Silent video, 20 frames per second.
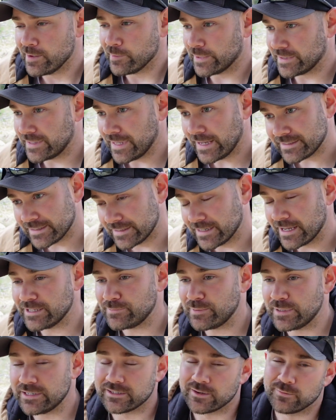But that's a nice
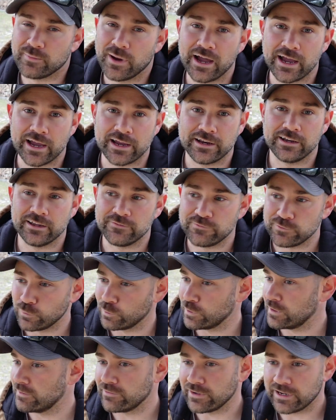peace of mind if you
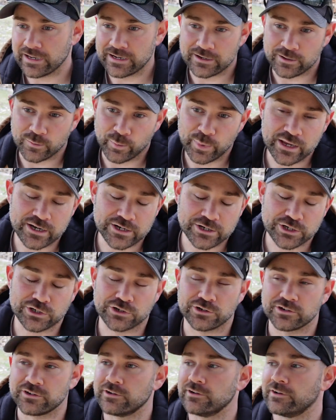were ever getting in a pinch
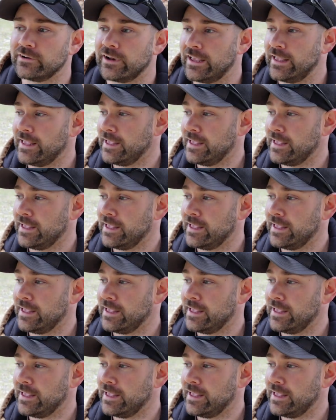or